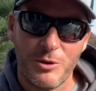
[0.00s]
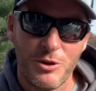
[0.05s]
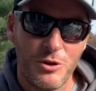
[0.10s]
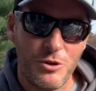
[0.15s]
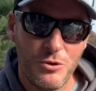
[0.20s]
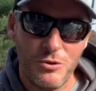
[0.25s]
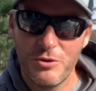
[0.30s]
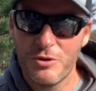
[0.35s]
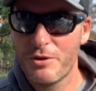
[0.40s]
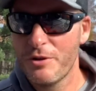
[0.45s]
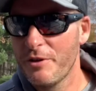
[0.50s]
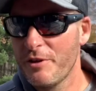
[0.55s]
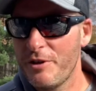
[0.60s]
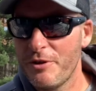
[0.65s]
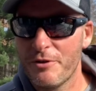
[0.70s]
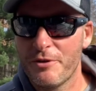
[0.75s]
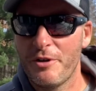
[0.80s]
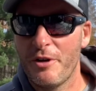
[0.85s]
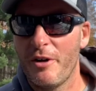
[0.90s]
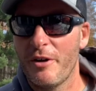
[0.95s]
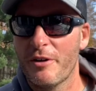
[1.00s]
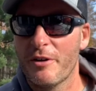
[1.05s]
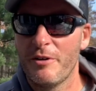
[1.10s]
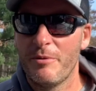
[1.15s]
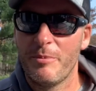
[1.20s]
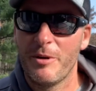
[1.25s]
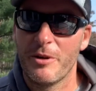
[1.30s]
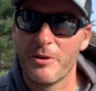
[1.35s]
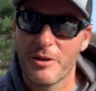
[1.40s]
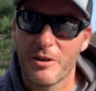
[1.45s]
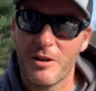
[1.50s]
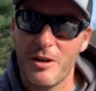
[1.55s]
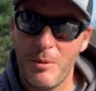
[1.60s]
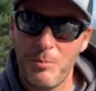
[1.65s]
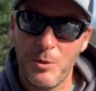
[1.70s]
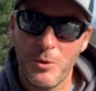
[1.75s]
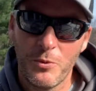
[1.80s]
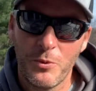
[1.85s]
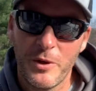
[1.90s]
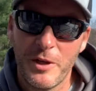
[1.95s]
Usually you're talking about a
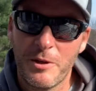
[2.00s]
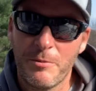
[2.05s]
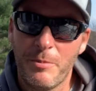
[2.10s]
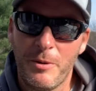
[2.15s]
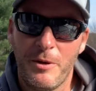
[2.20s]
couple week